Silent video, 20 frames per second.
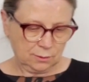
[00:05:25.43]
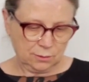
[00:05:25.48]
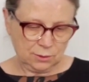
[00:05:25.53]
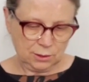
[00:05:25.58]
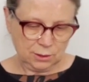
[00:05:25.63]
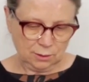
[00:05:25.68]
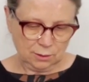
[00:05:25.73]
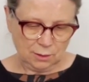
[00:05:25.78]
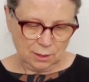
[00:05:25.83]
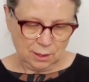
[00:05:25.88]
there's
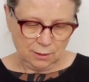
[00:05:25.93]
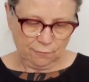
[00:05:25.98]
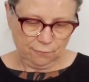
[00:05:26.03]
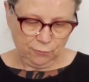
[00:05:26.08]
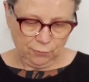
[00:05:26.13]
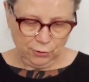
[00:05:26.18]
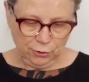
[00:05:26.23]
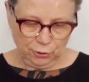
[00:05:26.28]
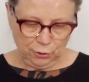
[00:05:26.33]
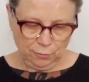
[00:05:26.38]
still a lot of
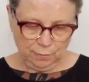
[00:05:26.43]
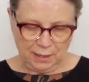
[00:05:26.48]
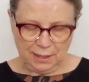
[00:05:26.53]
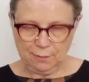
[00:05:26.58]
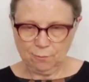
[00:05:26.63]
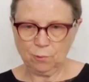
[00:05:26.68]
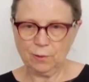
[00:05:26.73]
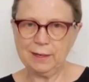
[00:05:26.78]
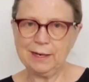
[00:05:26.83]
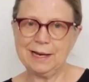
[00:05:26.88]
room,
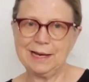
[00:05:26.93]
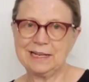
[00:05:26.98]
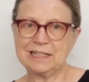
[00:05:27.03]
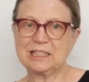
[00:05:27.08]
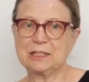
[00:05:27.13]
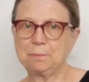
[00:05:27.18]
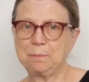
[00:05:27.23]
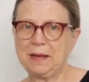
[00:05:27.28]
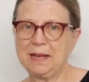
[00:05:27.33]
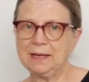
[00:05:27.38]
and when I
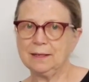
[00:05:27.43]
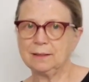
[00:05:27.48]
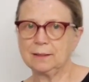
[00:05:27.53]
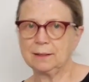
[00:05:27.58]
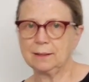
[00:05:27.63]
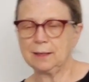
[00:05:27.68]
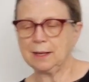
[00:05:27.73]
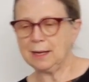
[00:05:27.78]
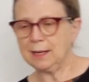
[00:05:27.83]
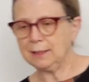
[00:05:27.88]
expand
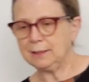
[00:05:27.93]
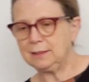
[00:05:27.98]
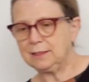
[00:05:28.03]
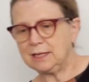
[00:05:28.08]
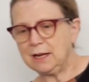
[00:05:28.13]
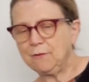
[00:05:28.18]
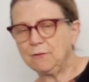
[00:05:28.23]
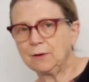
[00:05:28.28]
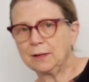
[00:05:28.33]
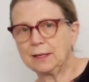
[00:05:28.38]
it, I
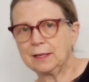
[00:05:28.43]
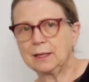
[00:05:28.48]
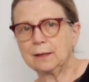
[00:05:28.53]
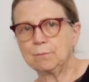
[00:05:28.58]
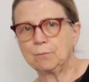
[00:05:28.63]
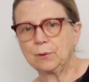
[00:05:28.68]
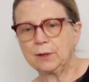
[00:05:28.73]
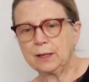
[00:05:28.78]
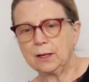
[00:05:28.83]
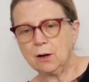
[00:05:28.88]
definitely can
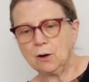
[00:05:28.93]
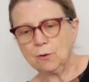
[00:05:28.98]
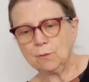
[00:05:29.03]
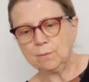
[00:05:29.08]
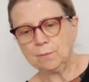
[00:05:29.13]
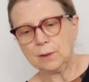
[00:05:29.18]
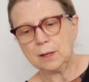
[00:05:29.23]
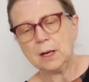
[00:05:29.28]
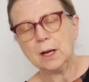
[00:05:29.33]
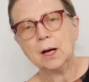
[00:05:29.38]
bring
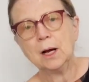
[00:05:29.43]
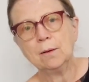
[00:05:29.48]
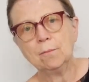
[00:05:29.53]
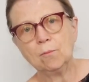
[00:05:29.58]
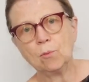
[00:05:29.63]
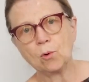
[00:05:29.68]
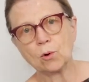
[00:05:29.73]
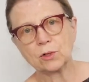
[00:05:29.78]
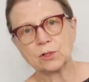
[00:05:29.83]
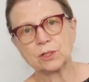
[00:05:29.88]
home
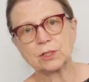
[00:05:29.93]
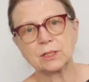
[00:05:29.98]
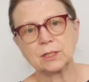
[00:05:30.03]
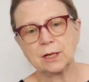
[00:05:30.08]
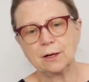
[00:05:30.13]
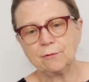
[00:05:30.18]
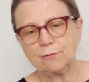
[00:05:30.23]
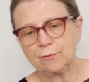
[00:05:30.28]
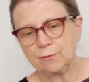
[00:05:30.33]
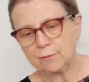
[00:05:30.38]
more
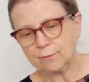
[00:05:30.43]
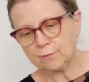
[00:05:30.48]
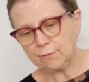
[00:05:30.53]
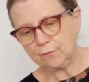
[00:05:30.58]
stuff